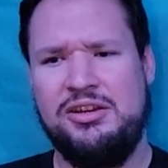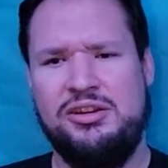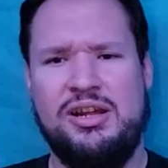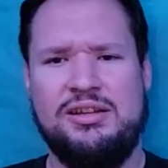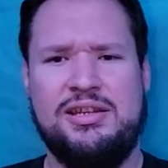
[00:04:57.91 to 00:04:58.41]

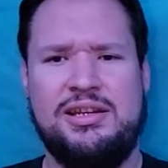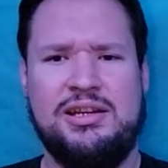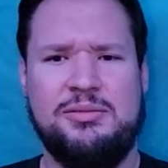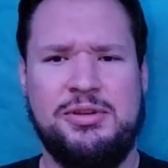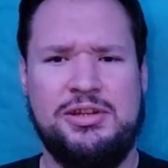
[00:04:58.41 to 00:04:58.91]
you're not taking
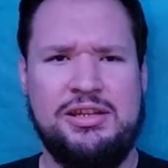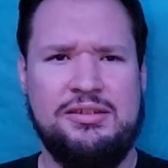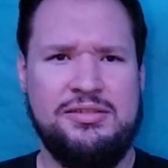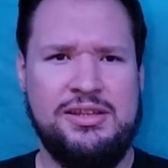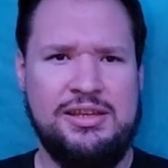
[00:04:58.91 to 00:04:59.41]
up any
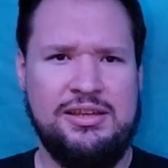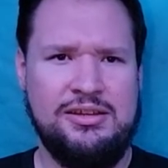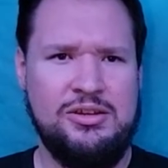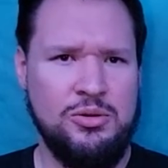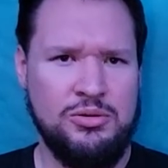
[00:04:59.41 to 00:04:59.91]
of the
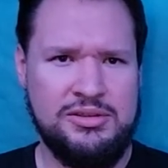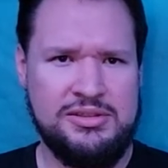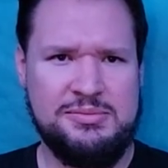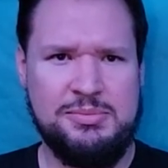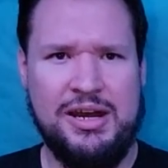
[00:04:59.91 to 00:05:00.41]
golden
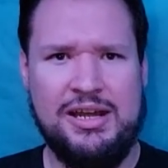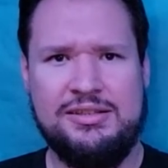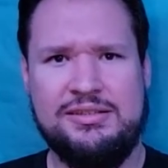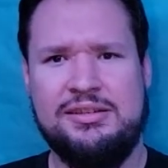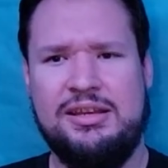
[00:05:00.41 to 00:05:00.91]

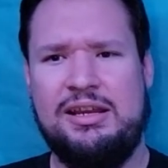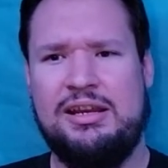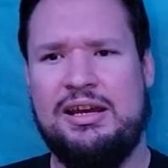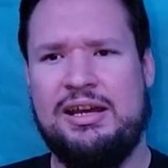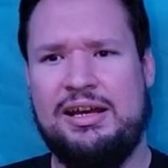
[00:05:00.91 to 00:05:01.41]
spots,
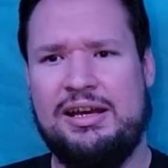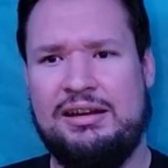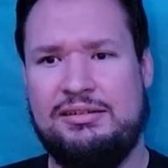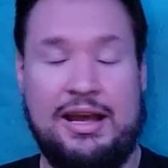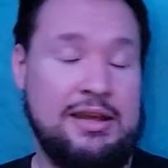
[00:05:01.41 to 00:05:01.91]
I